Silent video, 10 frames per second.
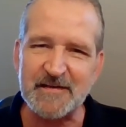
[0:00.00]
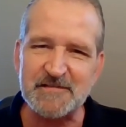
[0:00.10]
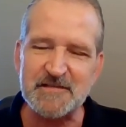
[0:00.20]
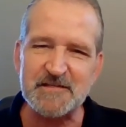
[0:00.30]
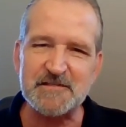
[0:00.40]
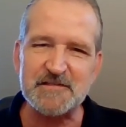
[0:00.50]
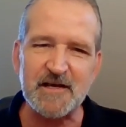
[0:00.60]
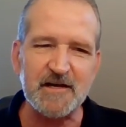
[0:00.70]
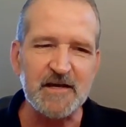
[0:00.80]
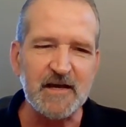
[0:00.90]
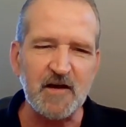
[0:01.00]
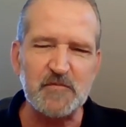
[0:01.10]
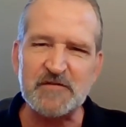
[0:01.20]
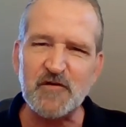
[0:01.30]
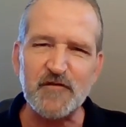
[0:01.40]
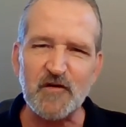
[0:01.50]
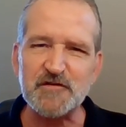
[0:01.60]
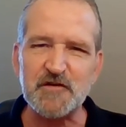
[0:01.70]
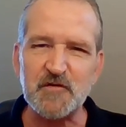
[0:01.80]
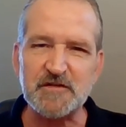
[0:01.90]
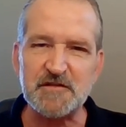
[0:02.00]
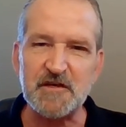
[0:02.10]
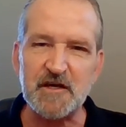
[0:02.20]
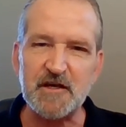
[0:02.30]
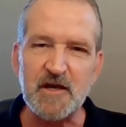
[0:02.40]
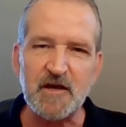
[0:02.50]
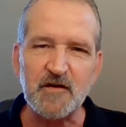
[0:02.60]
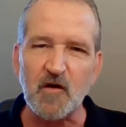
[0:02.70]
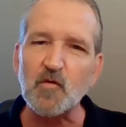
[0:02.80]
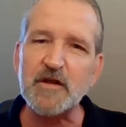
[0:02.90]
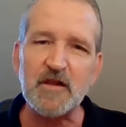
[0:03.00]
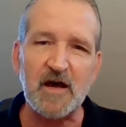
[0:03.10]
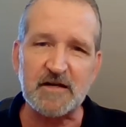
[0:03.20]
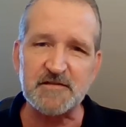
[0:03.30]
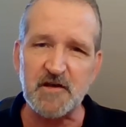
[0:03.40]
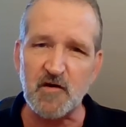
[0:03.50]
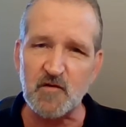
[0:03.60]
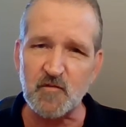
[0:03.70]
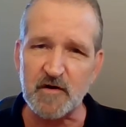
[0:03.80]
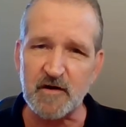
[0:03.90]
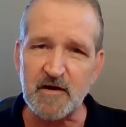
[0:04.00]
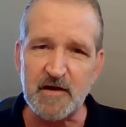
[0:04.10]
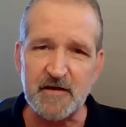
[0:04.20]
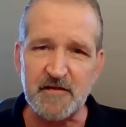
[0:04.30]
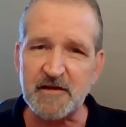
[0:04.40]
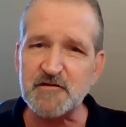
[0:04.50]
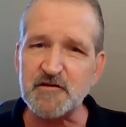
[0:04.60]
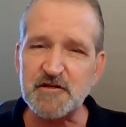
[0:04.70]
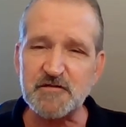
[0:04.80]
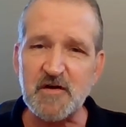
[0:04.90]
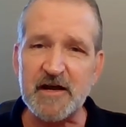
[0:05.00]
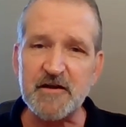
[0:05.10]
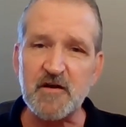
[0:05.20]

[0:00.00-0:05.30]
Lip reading: It's this been referred to as the Goldilocks zone, where things are just right.